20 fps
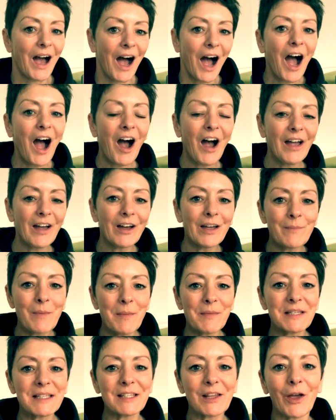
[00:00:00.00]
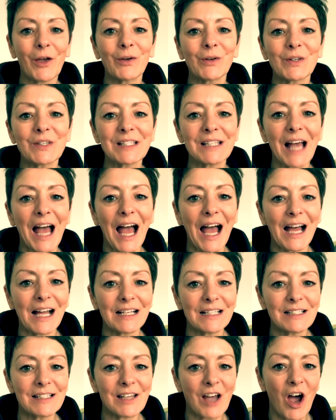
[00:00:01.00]
Hi, I'm Emma Stokes,
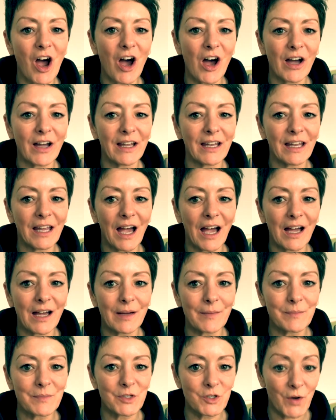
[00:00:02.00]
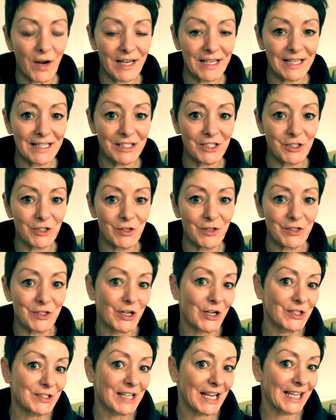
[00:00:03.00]
and I am training to do the
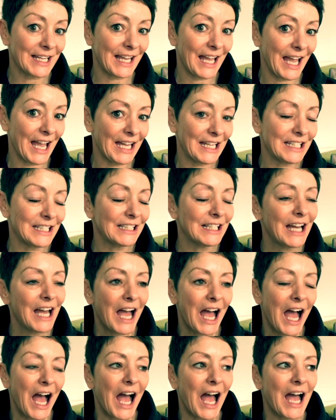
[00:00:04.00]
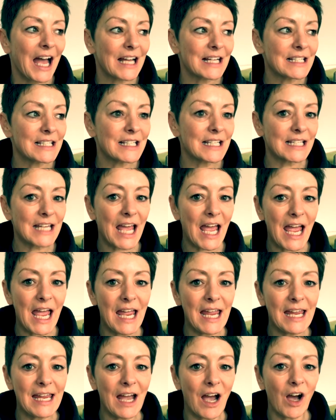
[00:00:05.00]
Dark 10K. And
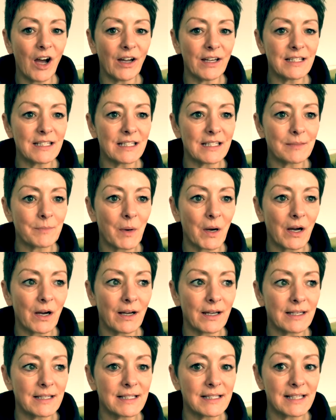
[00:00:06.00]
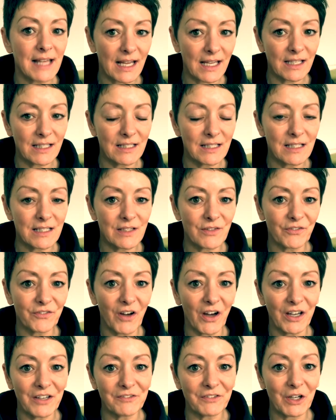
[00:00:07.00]
today I did my second
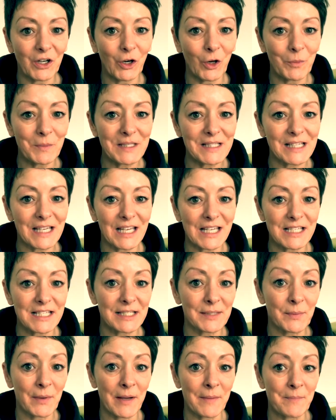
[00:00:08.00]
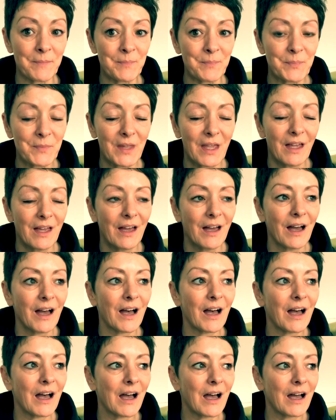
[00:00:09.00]
5 kilometer swim.
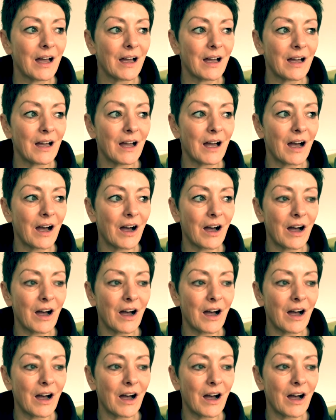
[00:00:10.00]
Last